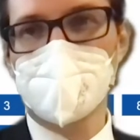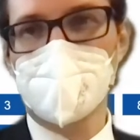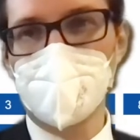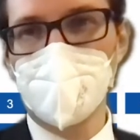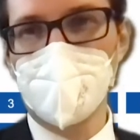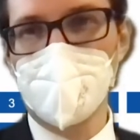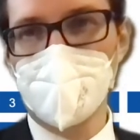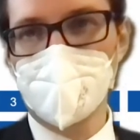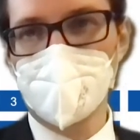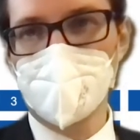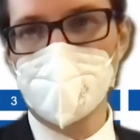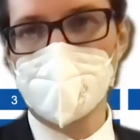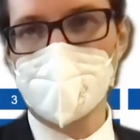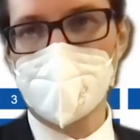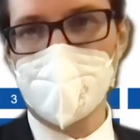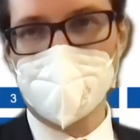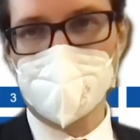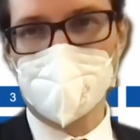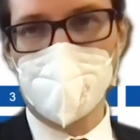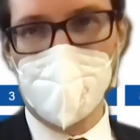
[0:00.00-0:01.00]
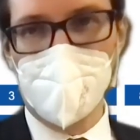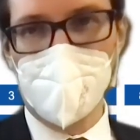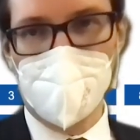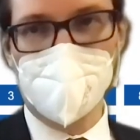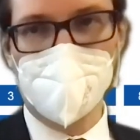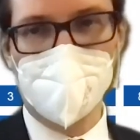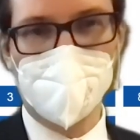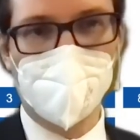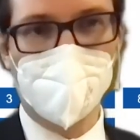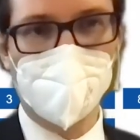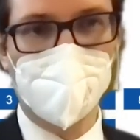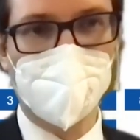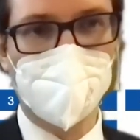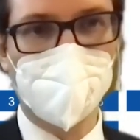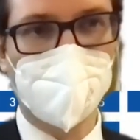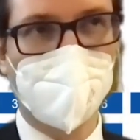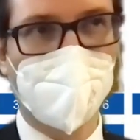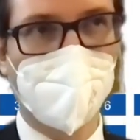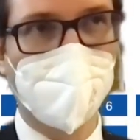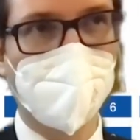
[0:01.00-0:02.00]
to start with in order to
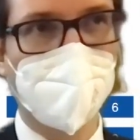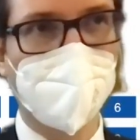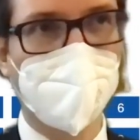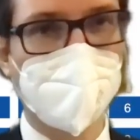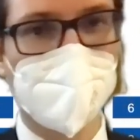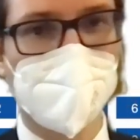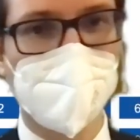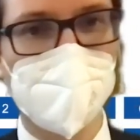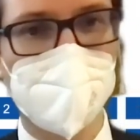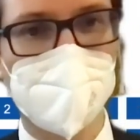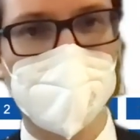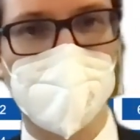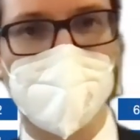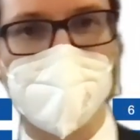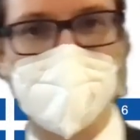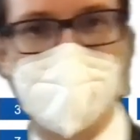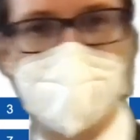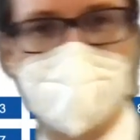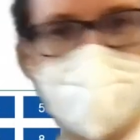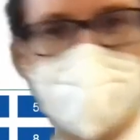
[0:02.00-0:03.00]
compute this